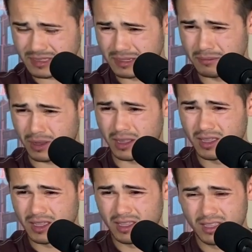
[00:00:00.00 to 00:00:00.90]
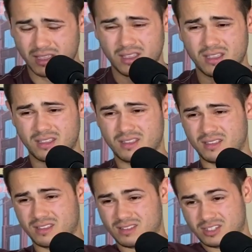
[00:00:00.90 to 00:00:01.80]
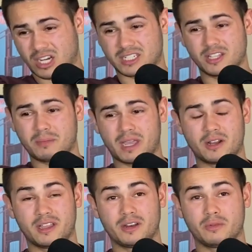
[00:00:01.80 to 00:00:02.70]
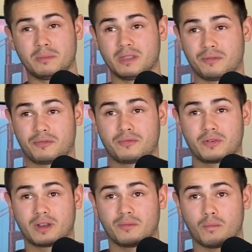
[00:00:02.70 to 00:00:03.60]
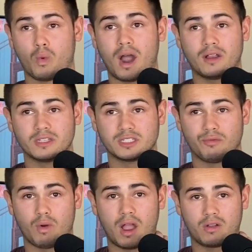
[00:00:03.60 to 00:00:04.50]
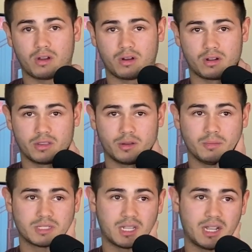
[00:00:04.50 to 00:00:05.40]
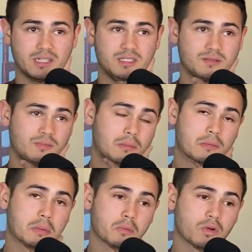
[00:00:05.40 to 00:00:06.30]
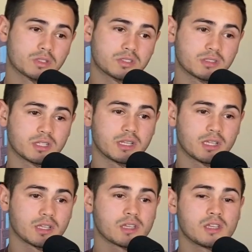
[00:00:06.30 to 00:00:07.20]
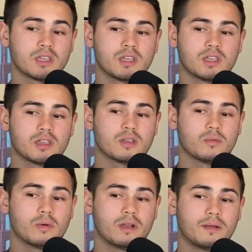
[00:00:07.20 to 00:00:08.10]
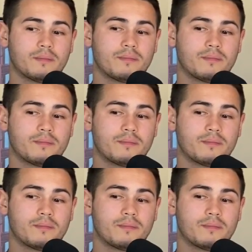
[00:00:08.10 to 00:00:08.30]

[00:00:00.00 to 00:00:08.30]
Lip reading: But Jack Della Maddalena would be the freaking wildest of wild card on there besides maybe Benoit Saint Denis. But